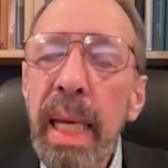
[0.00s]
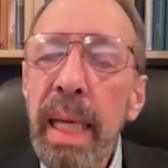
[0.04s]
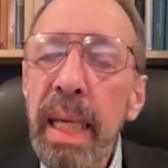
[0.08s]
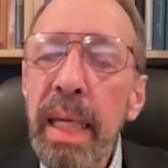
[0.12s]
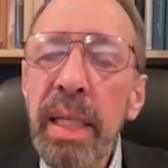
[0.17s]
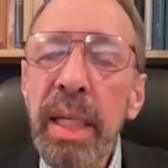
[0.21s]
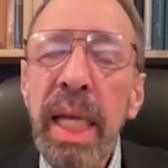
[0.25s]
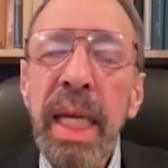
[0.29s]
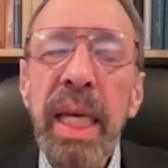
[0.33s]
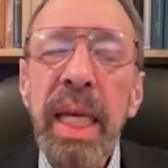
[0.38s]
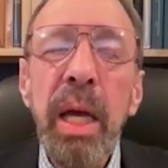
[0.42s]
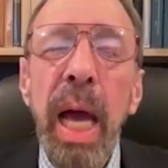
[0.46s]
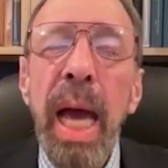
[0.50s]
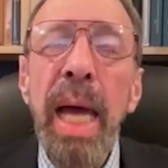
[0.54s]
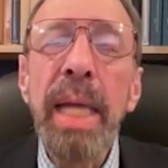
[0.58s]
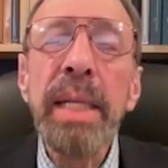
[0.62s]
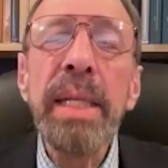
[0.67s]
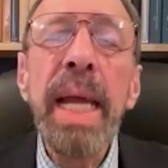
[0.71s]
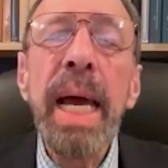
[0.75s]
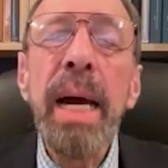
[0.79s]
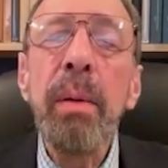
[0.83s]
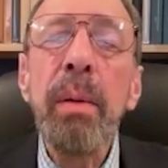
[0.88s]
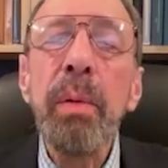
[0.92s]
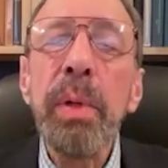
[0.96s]

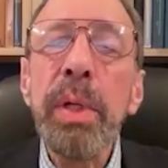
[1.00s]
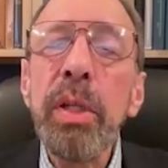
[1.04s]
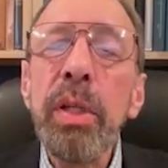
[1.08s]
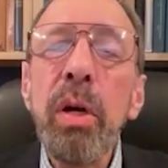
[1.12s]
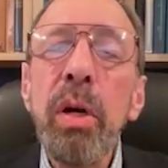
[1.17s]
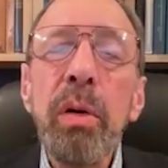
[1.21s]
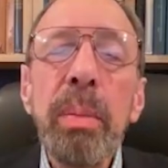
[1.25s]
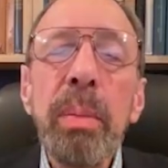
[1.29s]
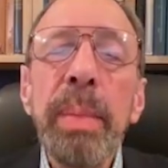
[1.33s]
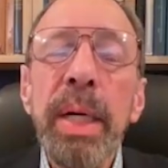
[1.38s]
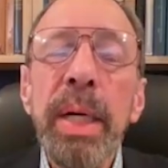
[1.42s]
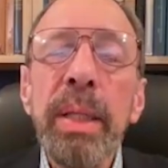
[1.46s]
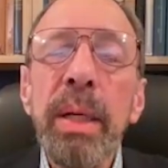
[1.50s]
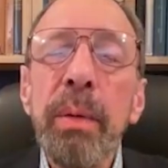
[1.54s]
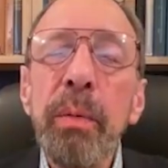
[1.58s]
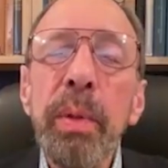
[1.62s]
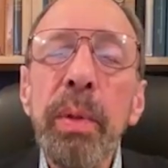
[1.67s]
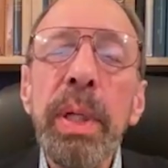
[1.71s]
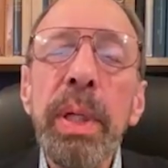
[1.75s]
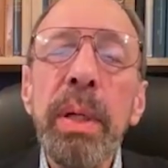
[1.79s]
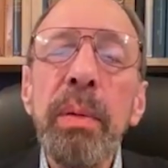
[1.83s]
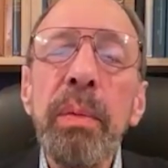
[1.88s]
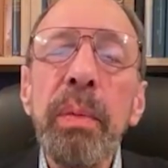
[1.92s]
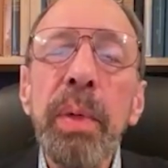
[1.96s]
And now we know about that.
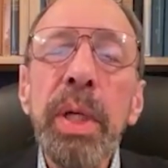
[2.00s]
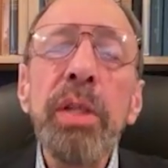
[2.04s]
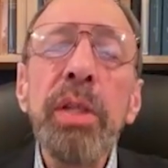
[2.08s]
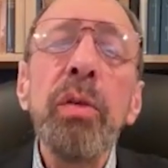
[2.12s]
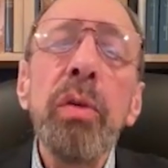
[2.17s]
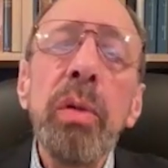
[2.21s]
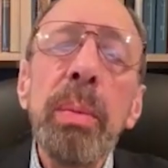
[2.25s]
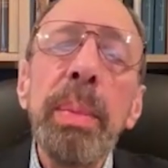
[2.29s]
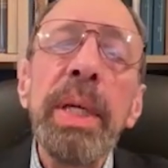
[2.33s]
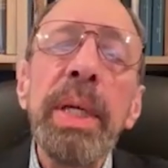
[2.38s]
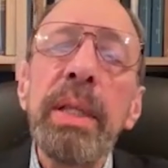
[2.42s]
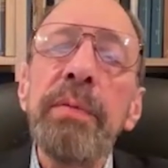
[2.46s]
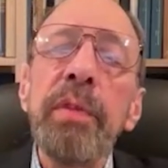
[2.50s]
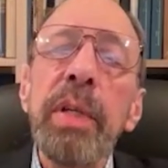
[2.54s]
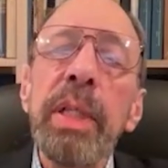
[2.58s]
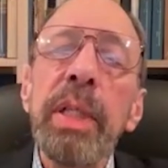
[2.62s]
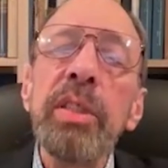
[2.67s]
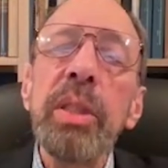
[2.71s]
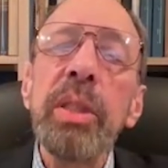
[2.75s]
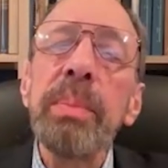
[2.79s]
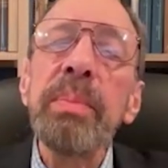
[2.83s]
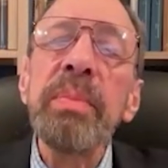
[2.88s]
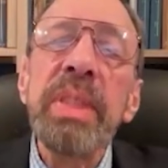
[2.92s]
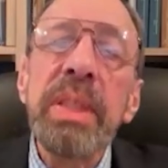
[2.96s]
We knew about the
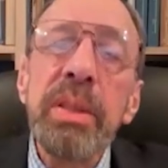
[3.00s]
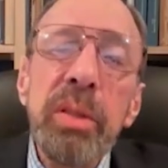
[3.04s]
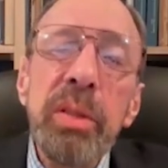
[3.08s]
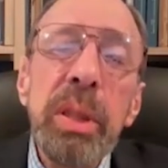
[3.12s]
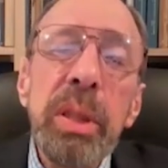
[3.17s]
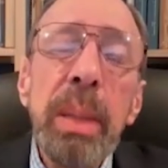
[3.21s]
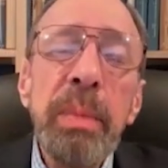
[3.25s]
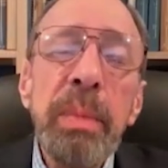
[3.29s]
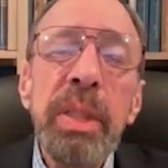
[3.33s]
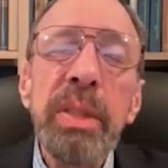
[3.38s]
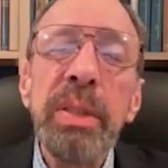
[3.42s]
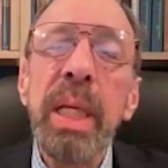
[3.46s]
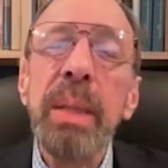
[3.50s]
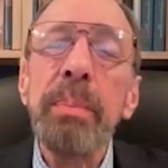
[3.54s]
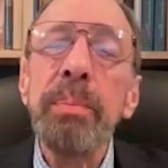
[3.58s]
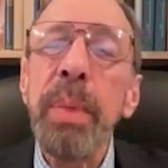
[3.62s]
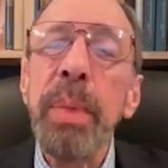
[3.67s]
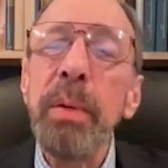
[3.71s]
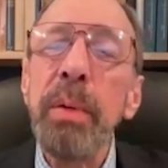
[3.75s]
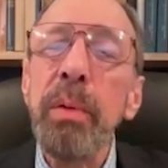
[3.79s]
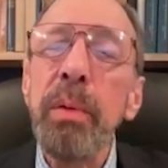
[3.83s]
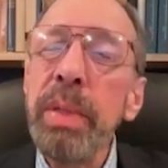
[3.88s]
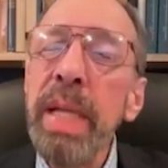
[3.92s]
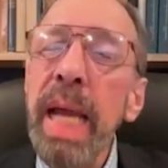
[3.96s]
friendship to some extent,
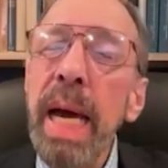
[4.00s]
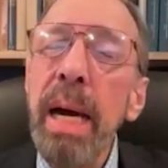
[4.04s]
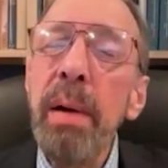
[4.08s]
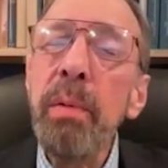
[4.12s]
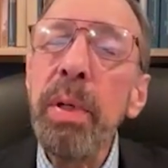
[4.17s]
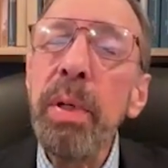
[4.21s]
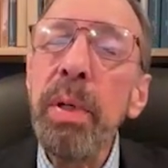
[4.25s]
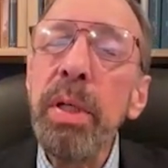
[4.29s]
but now